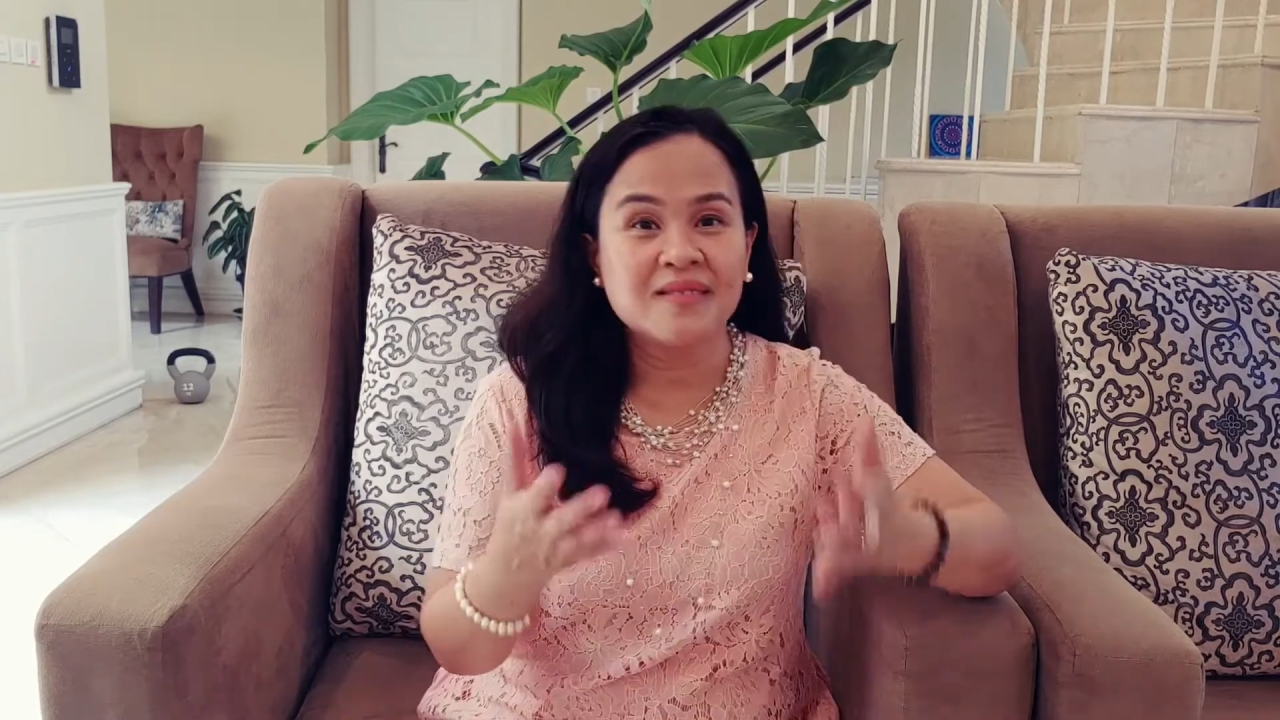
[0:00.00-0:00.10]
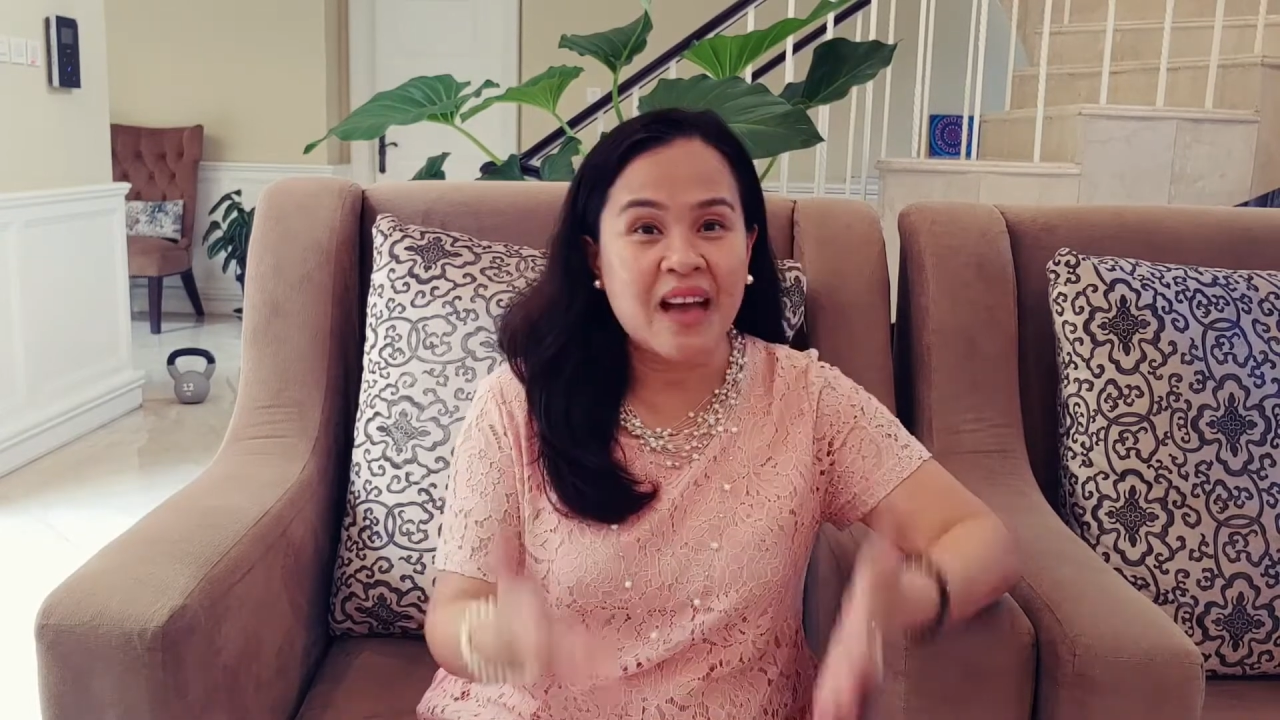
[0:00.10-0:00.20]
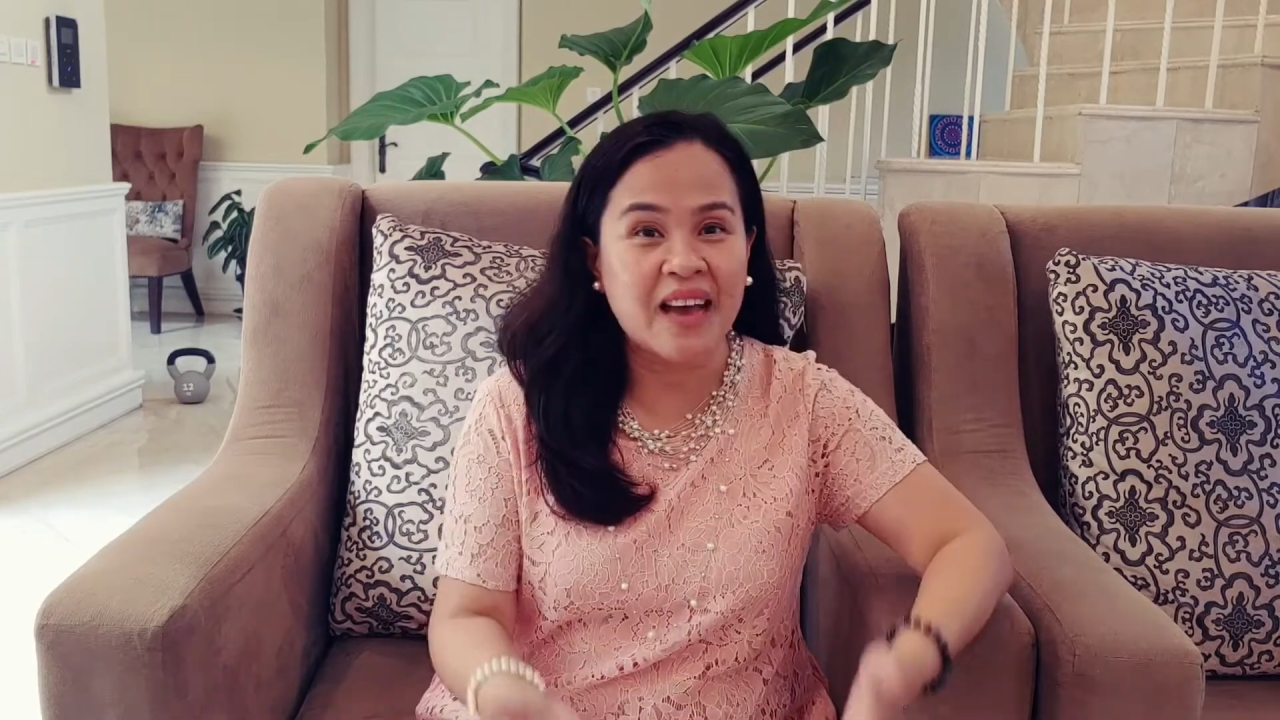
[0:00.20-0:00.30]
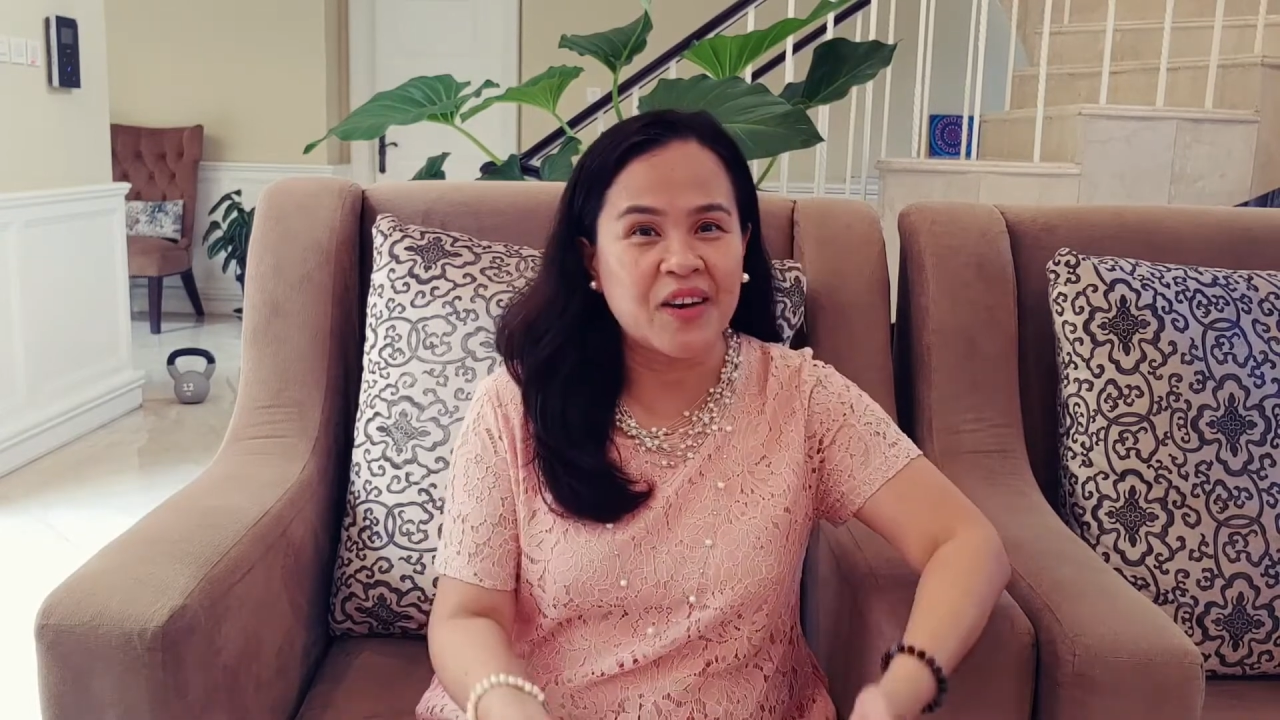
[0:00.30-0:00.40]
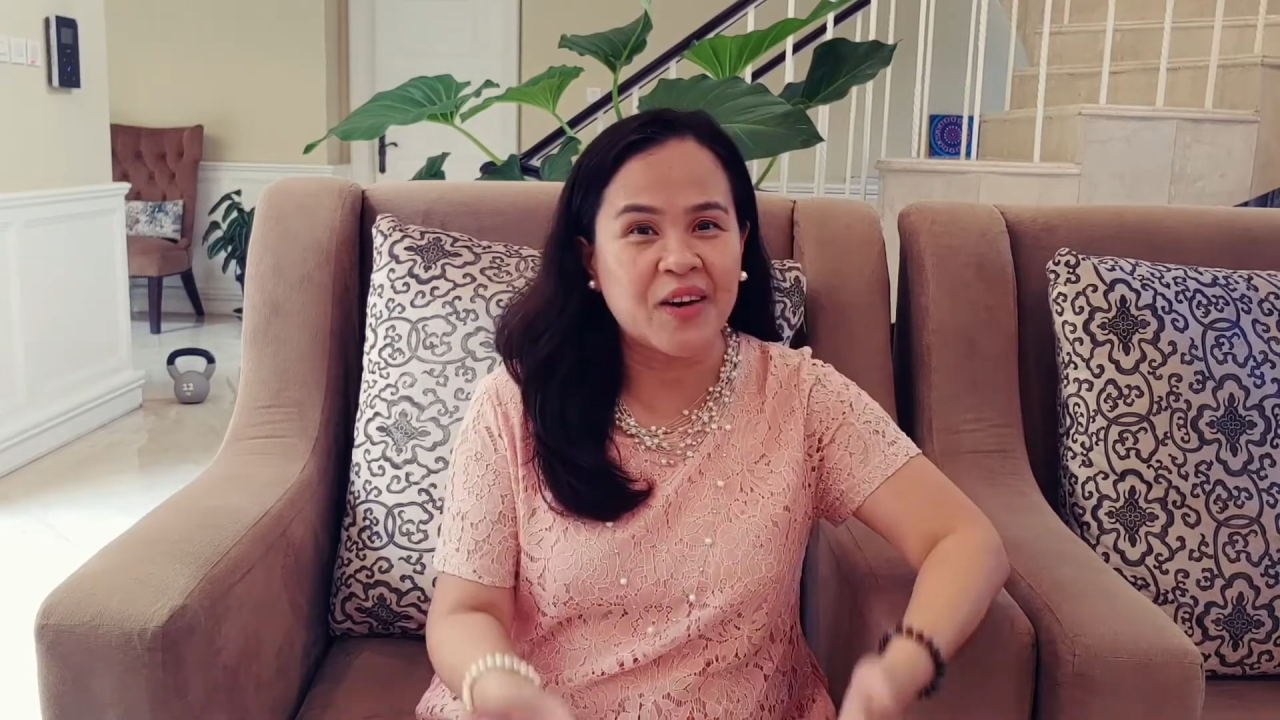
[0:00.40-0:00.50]

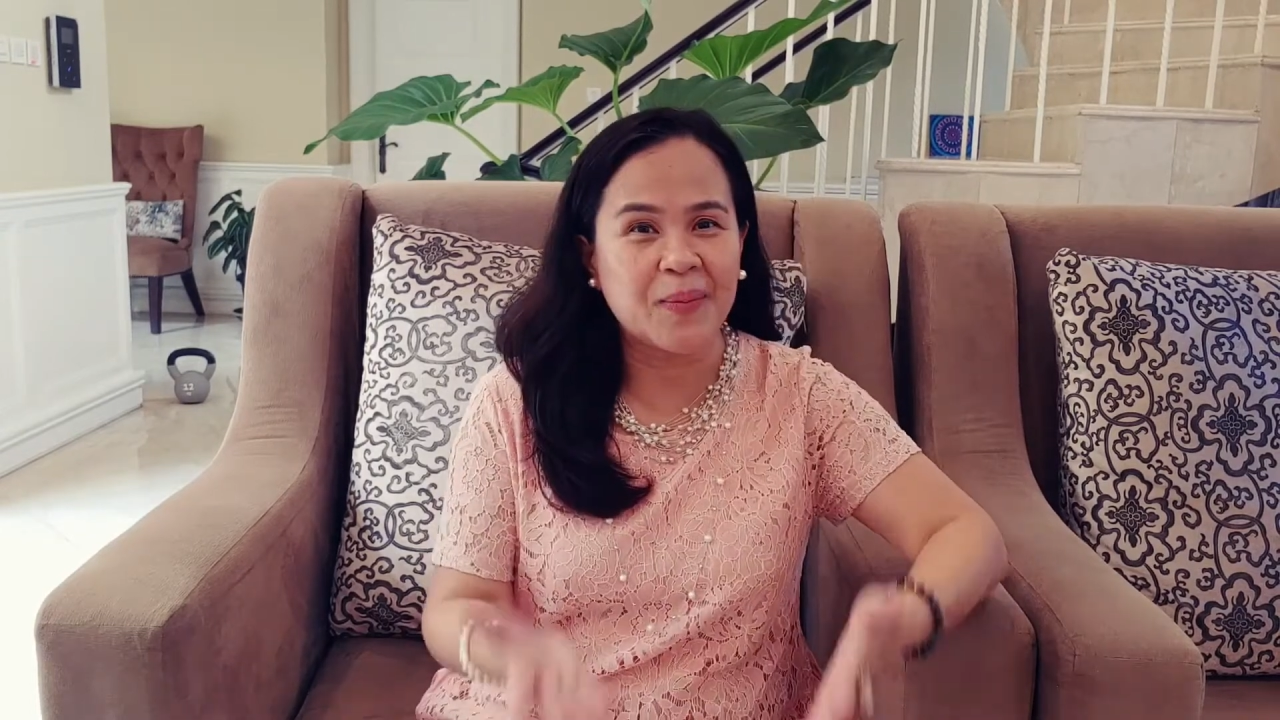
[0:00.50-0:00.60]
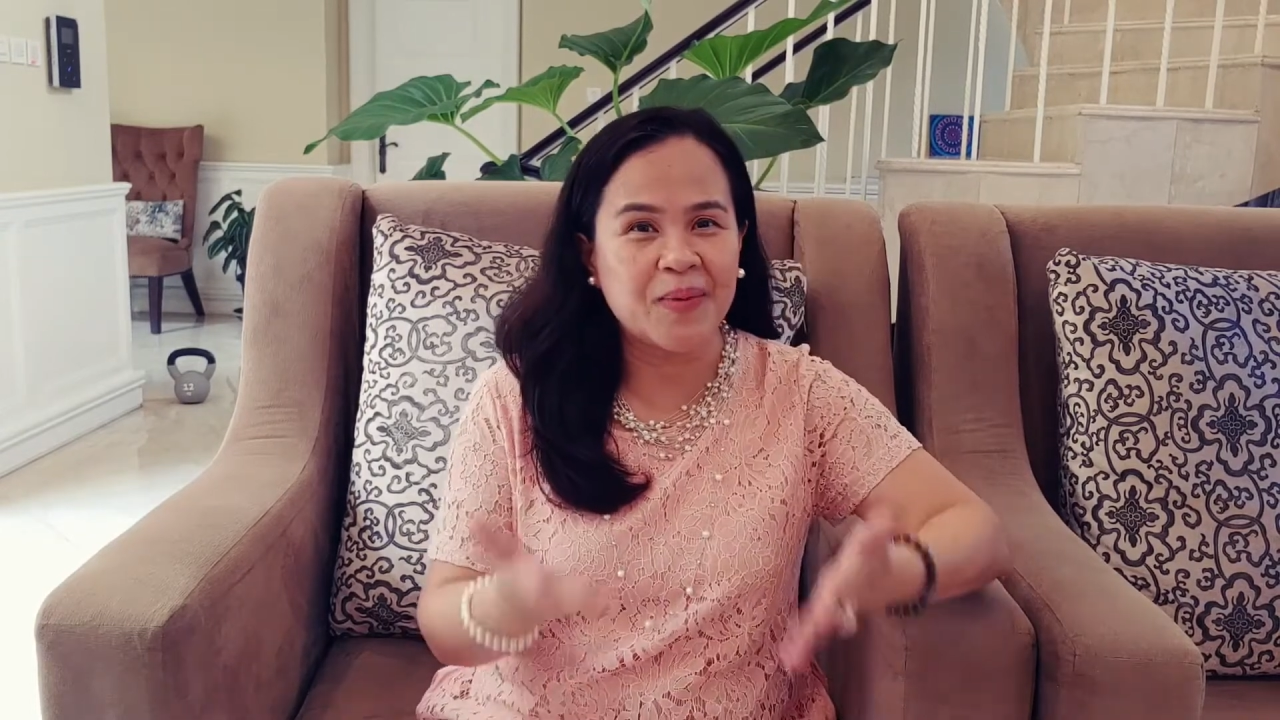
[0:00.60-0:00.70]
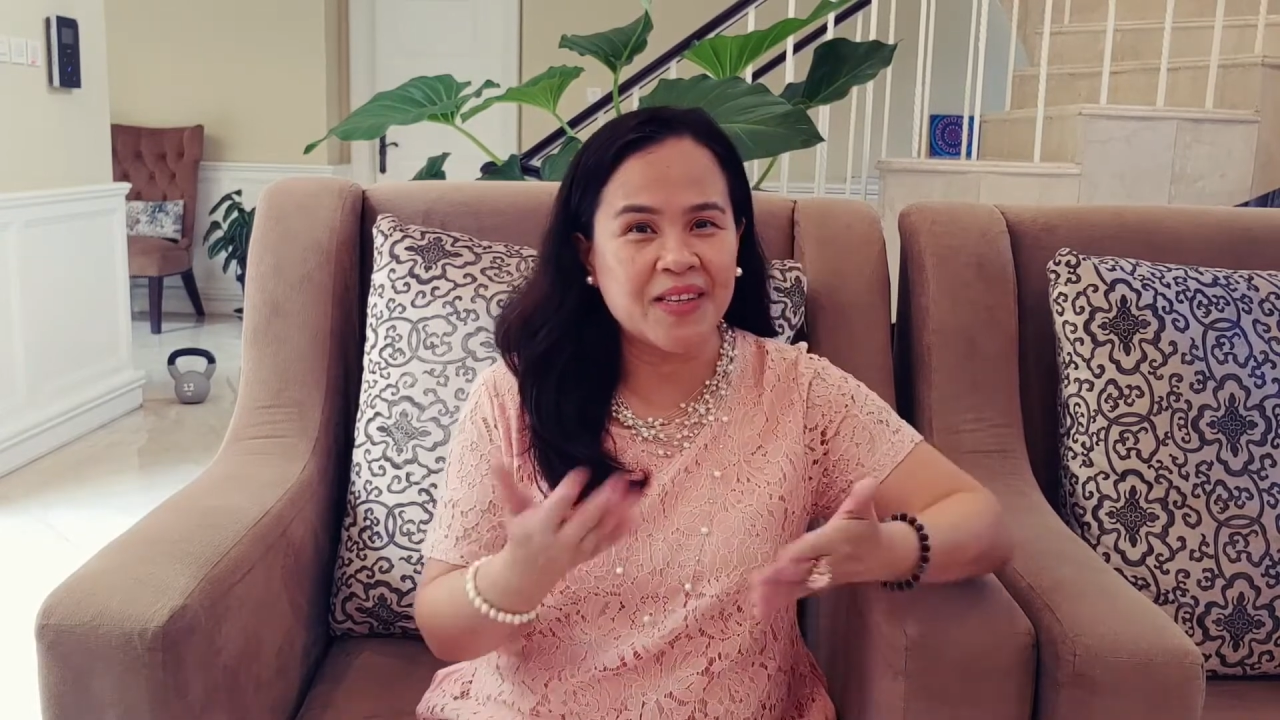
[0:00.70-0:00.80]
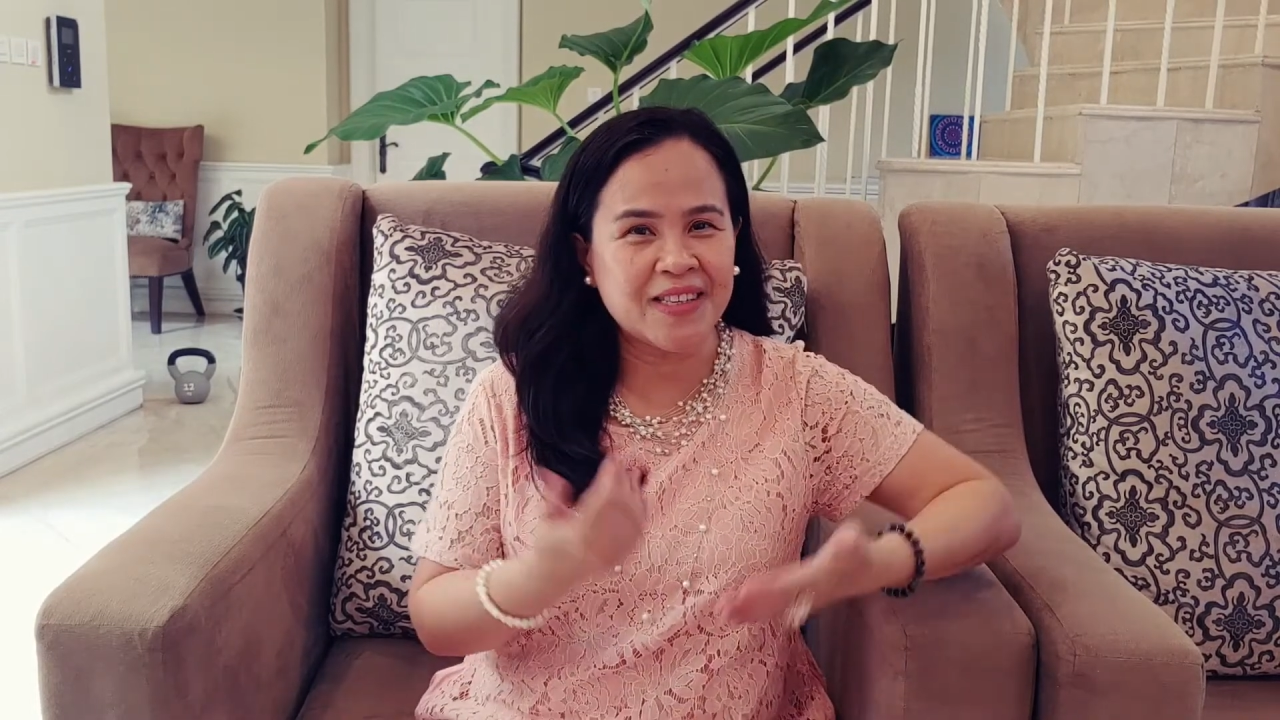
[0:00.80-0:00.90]
I hope you'll